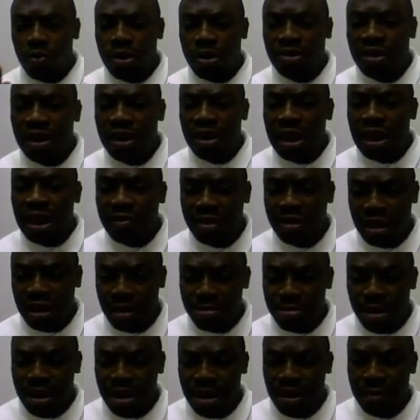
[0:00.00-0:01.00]
which lives
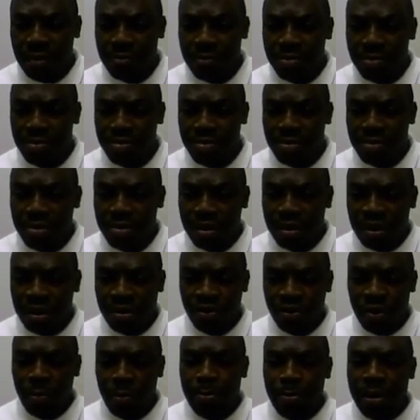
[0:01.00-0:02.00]
in a body.
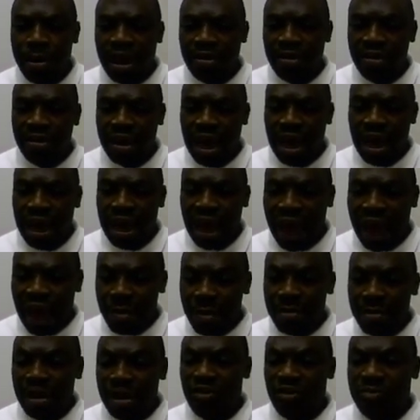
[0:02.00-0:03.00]
So basically,
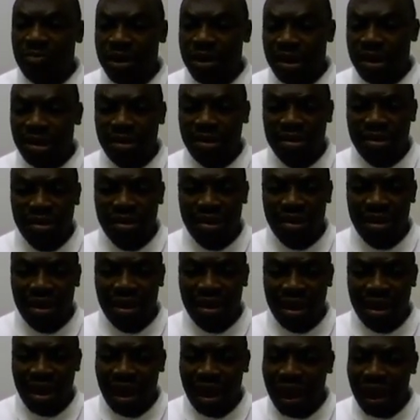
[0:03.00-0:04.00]
I am a spirit,
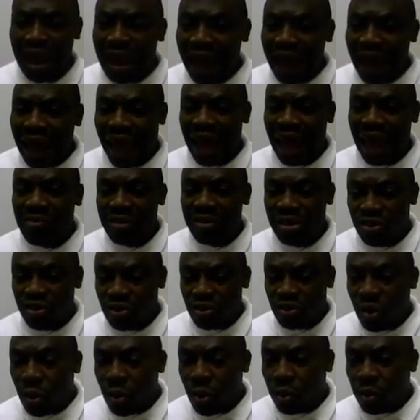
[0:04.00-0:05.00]
and I have a
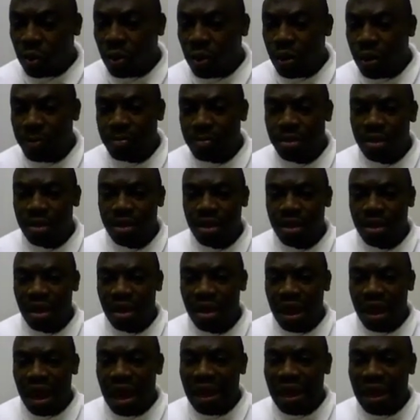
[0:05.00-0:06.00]
soul,
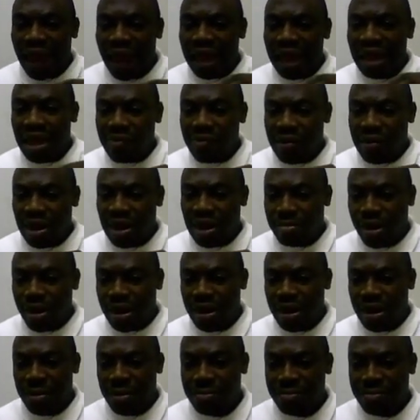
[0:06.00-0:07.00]
and I live in a
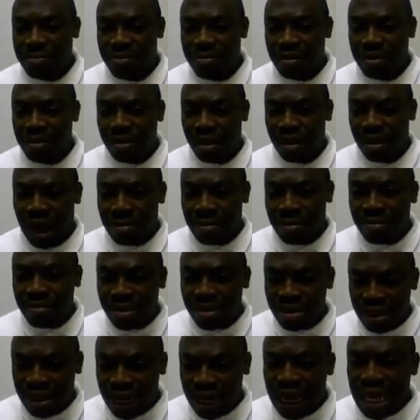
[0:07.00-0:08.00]
body. I'm
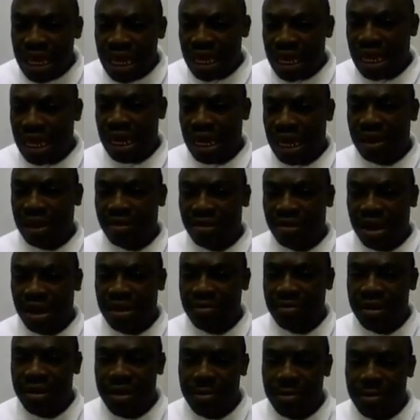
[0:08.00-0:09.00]
3
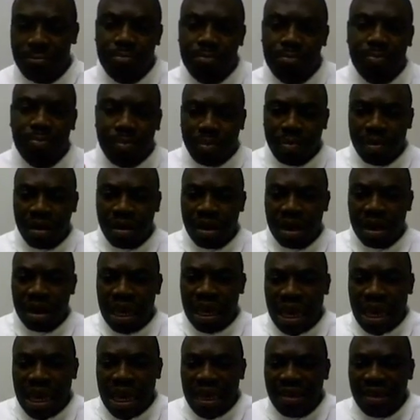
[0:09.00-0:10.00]
inside me.
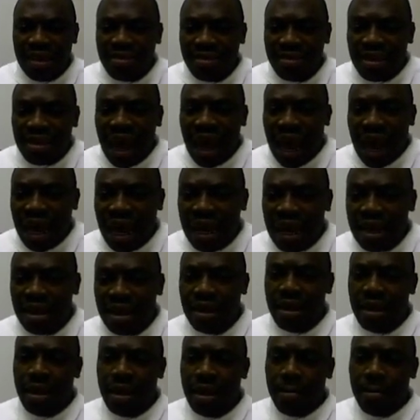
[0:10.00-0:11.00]

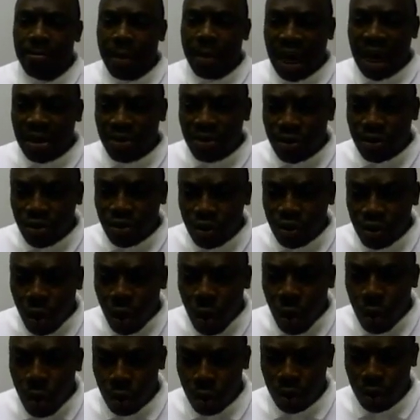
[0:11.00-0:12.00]
Inside my
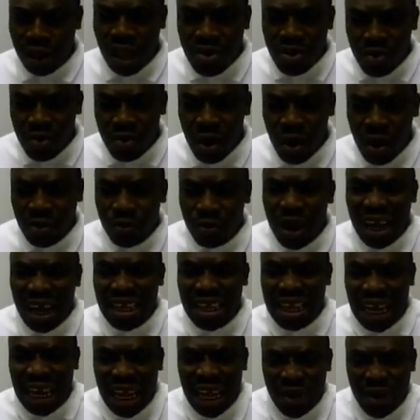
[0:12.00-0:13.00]
soul, that's what we
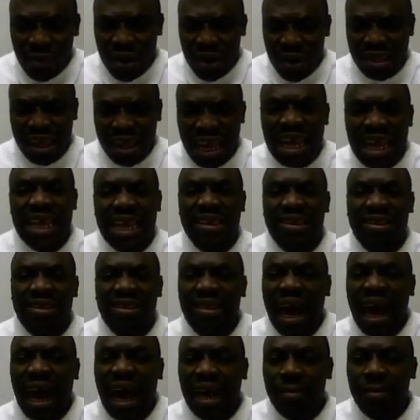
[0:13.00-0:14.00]
are dealing with.
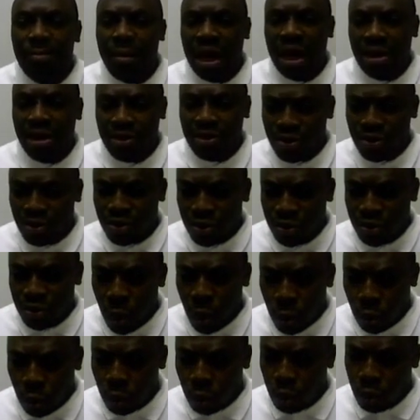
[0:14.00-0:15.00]
Inside my
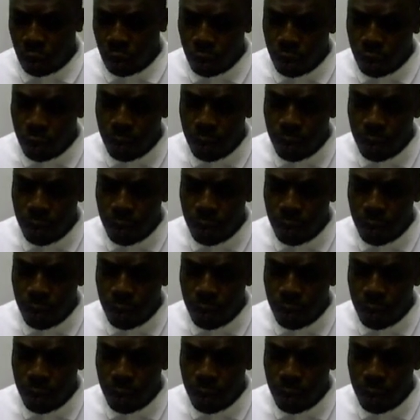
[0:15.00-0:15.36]
soul,